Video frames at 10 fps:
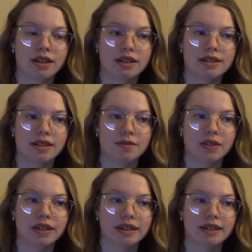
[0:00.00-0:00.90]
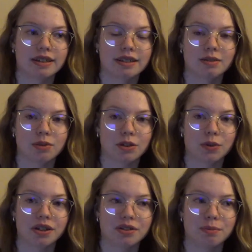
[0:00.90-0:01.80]
this evening. We're
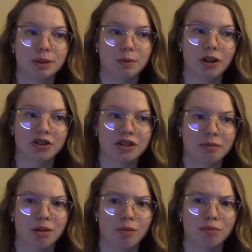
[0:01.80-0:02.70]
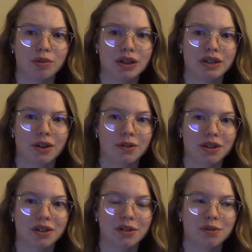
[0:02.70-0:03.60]
going to be watching probably
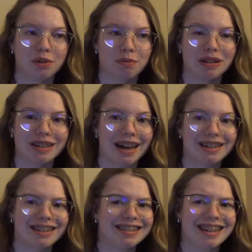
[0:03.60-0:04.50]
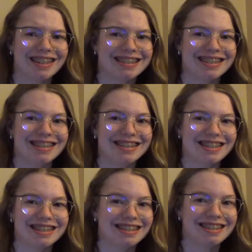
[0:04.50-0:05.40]
Coco with my dad because he hasn't seen
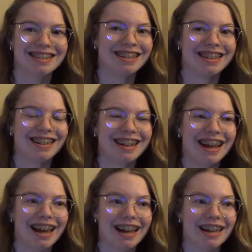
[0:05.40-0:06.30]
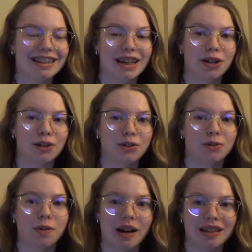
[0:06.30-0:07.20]
it, and then
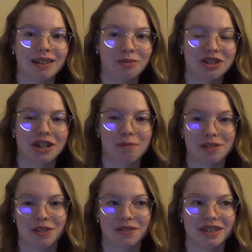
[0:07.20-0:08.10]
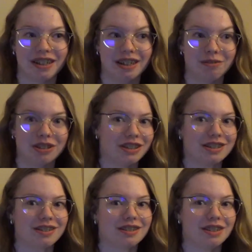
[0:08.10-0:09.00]
Cruella, which comes out today, which
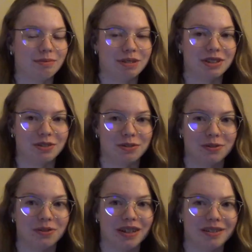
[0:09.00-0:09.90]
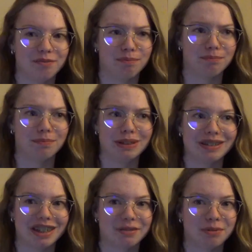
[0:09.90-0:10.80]
is gonna be so cool. I've been
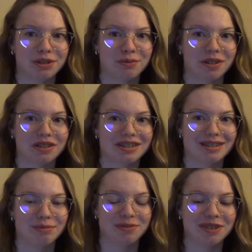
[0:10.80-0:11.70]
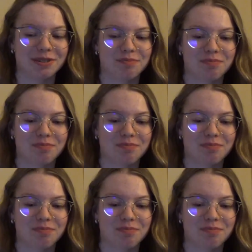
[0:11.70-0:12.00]
desperate to watch this movie.